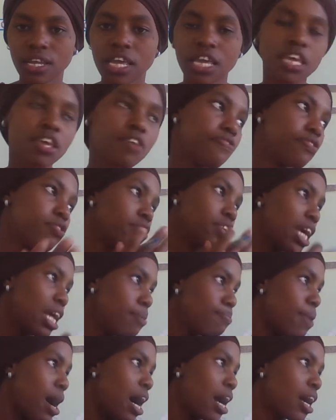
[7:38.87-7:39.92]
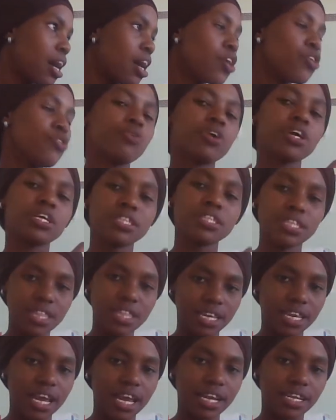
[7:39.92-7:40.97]
If you turn back, you can see
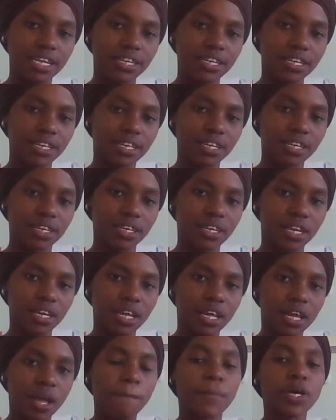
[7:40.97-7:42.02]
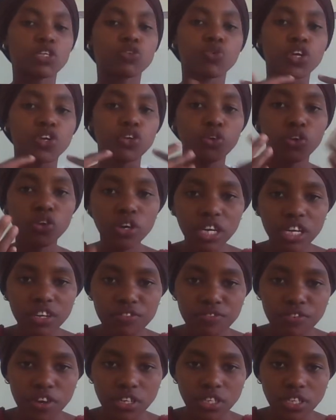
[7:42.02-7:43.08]
the garden. But when you look in
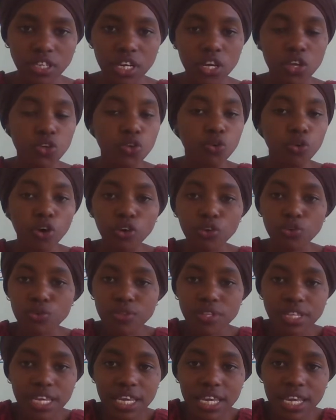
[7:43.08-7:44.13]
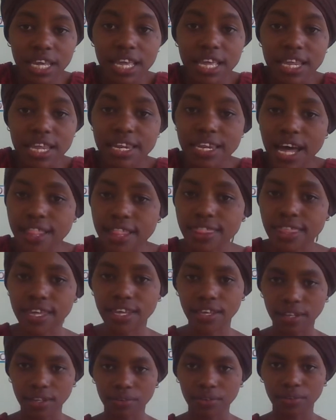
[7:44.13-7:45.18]
front, you see
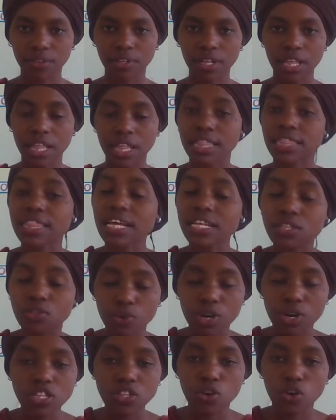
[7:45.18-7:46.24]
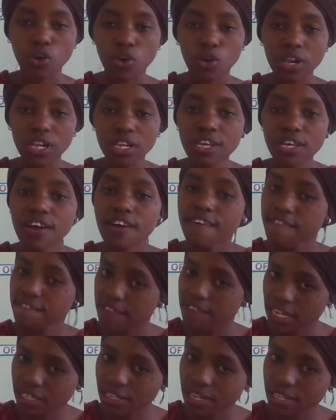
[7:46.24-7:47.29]
nothing. That's what's so-called
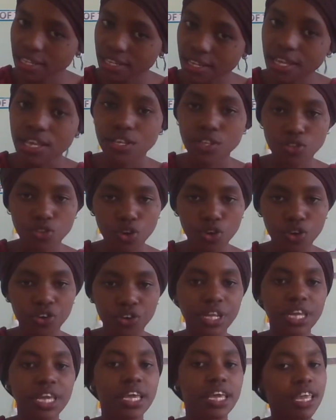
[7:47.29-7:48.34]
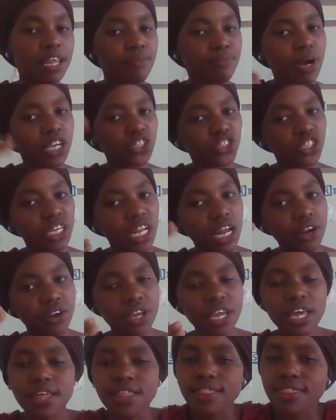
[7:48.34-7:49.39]
fantasy story.
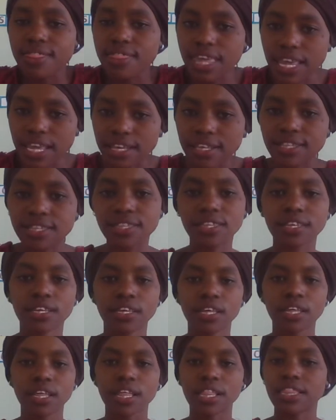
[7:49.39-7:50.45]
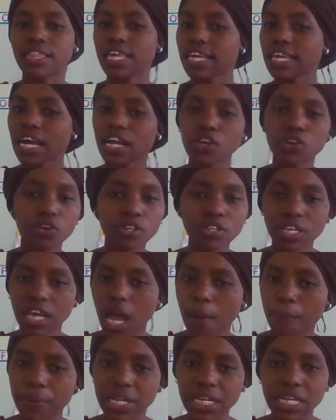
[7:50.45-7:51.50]
Imaginary things. They cannot
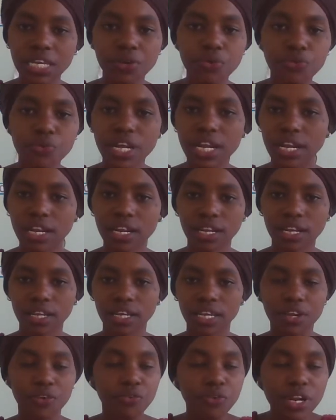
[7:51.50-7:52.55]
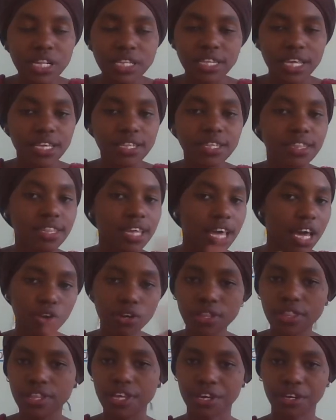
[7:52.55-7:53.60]
happen in real. In real sense, they are
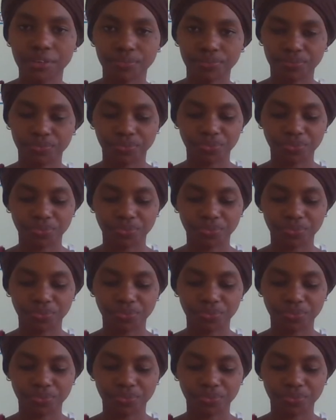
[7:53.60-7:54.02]
not there.